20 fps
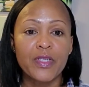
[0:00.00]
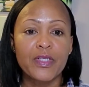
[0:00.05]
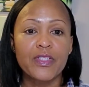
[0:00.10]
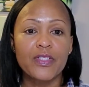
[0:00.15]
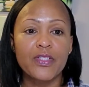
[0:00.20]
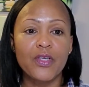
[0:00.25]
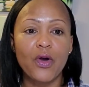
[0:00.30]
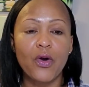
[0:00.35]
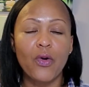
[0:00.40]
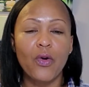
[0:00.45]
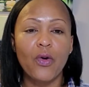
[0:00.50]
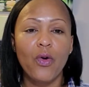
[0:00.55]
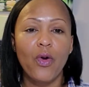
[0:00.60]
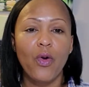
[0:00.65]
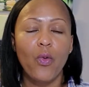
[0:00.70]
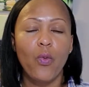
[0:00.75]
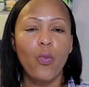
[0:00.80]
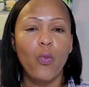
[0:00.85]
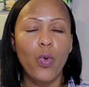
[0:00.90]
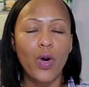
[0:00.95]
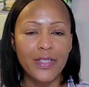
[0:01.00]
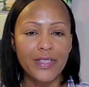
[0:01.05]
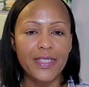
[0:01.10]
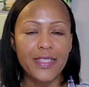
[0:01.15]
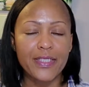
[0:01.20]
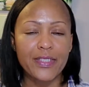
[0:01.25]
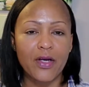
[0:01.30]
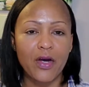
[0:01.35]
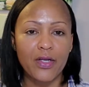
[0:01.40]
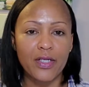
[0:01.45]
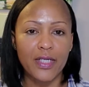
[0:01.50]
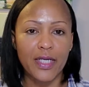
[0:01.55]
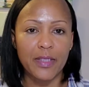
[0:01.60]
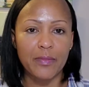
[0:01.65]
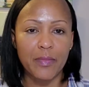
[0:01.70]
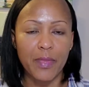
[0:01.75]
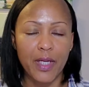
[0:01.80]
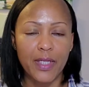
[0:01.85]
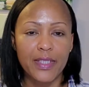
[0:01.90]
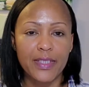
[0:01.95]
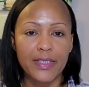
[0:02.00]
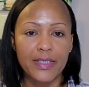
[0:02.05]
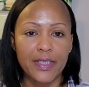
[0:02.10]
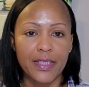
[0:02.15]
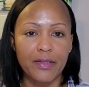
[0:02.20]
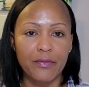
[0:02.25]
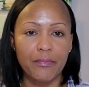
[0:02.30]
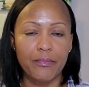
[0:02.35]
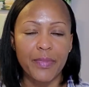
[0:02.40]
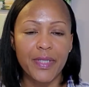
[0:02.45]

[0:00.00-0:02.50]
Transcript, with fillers: So what is online marketing?